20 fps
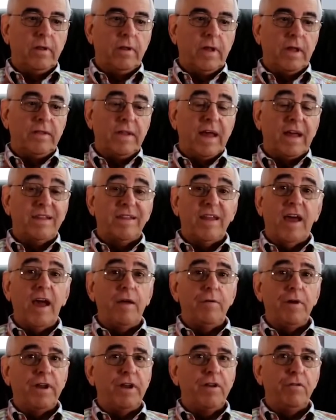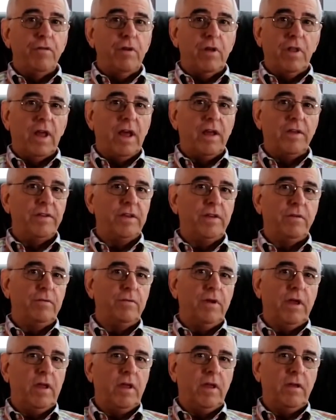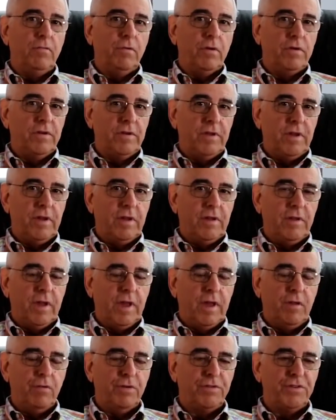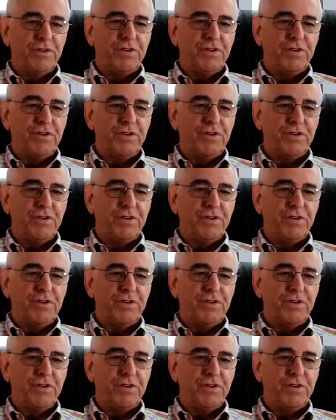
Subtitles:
at that time I didn't realize he was